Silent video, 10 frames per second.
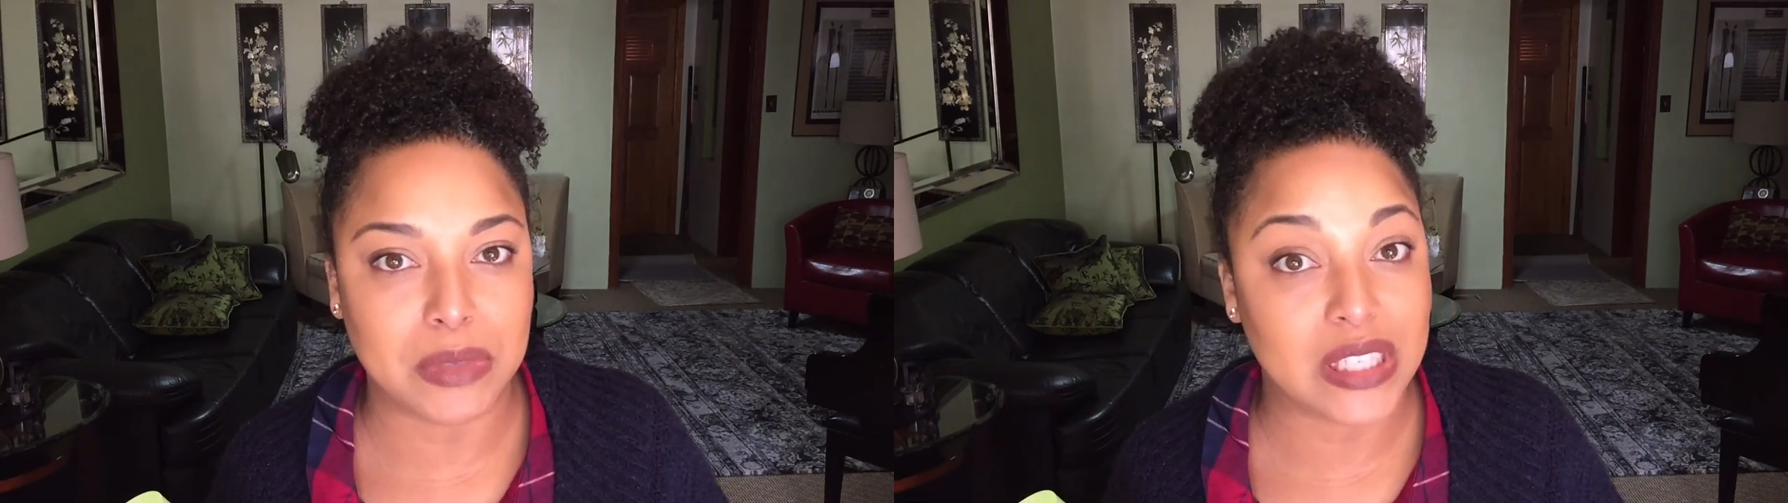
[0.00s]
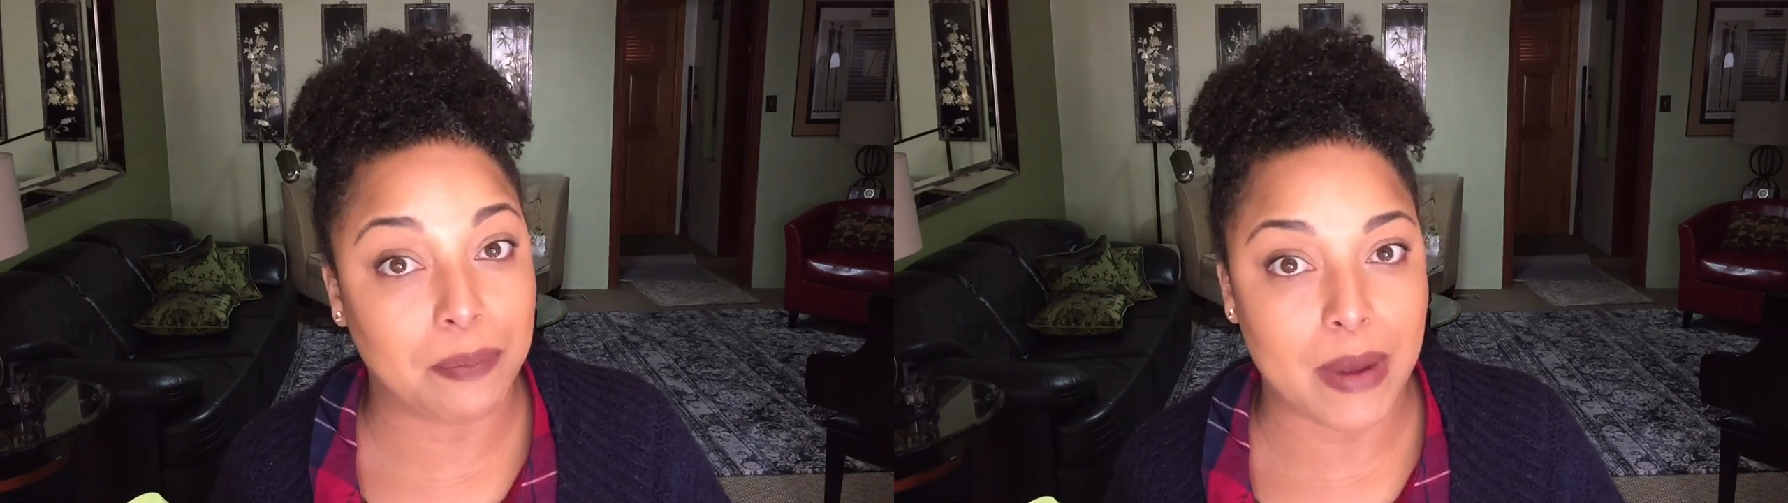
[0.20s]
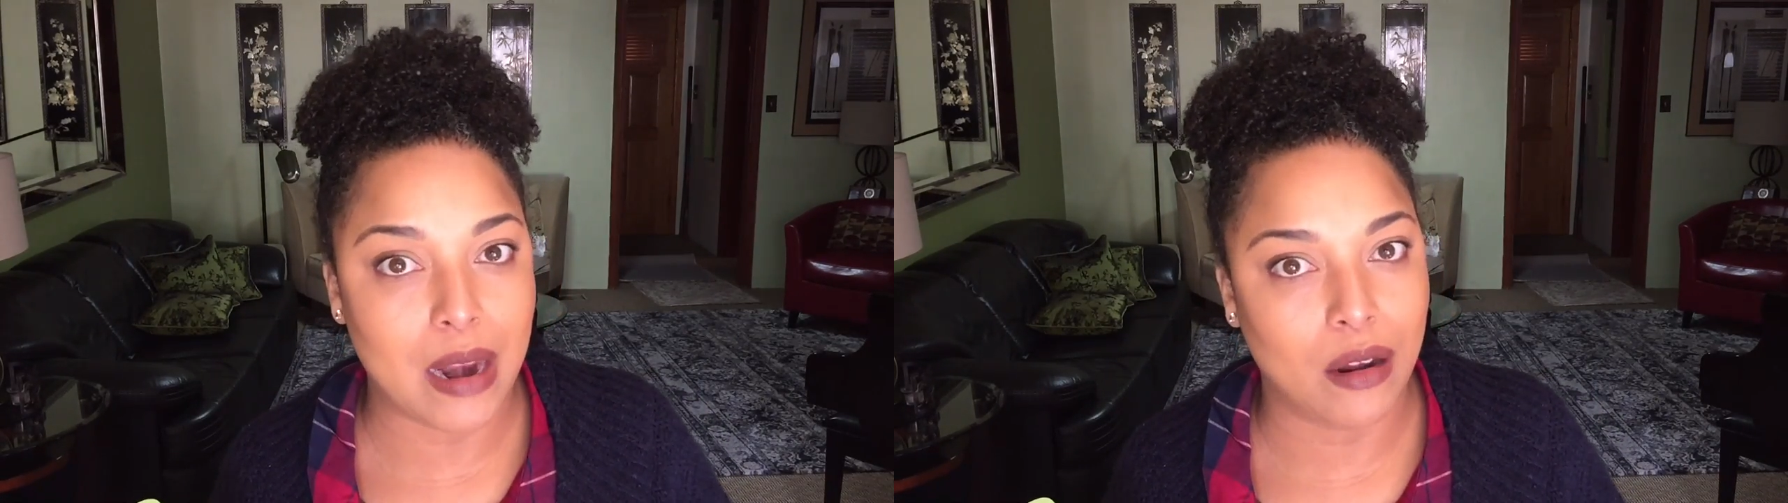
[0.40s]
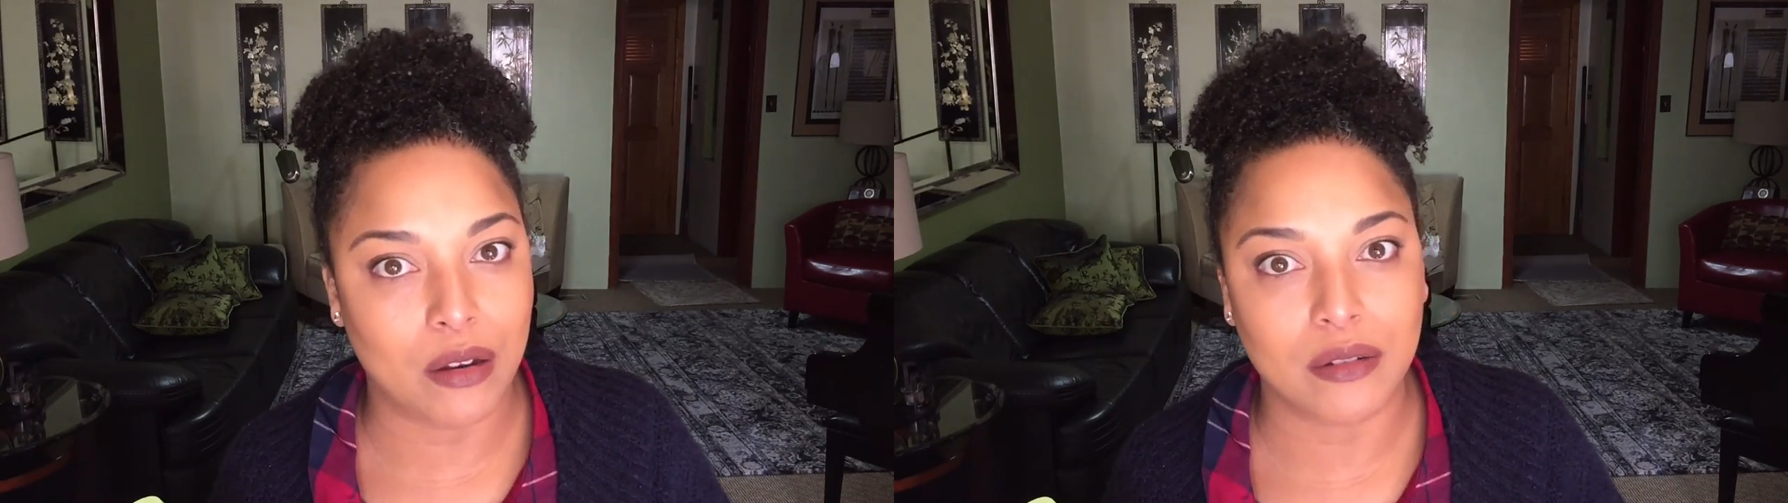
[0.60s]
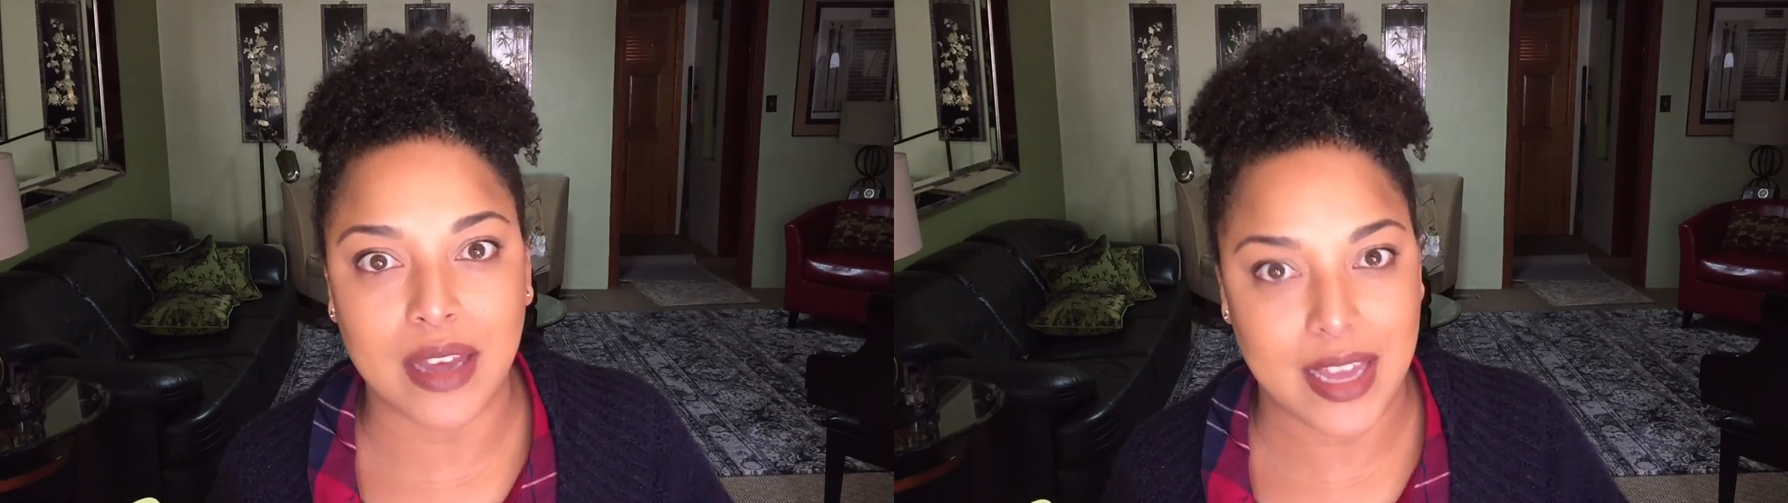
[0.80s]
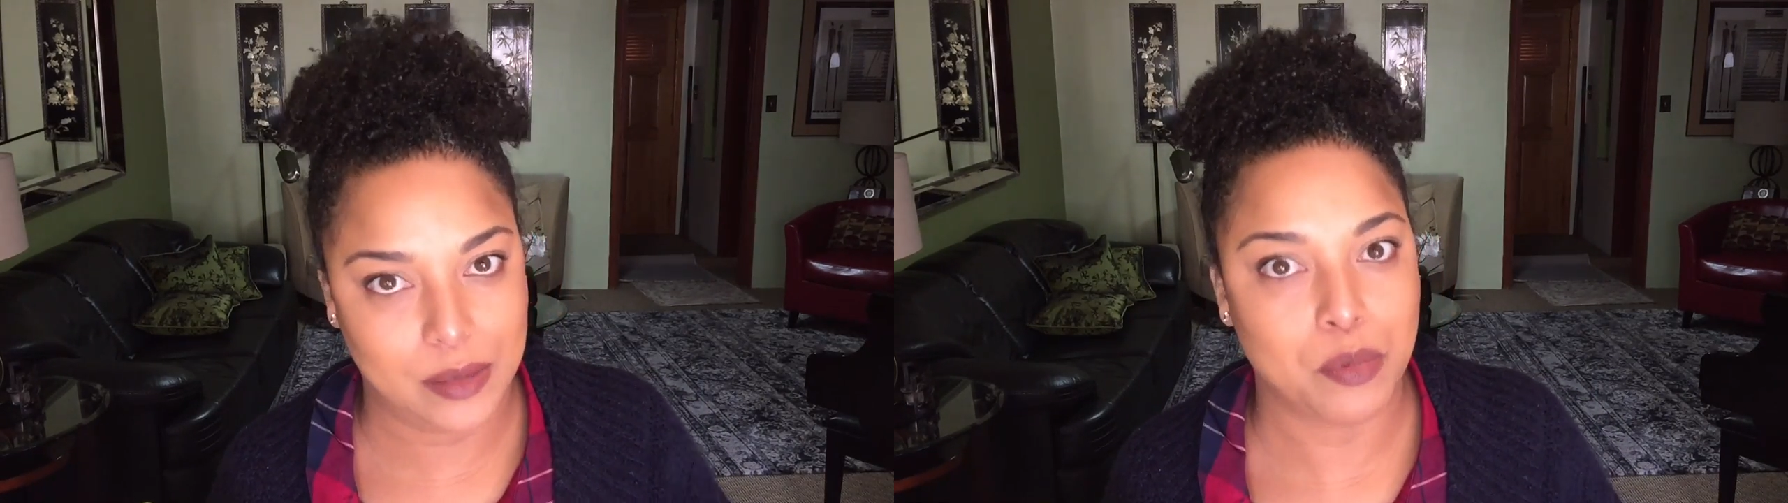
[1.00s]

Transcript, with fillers: Missy Pelo has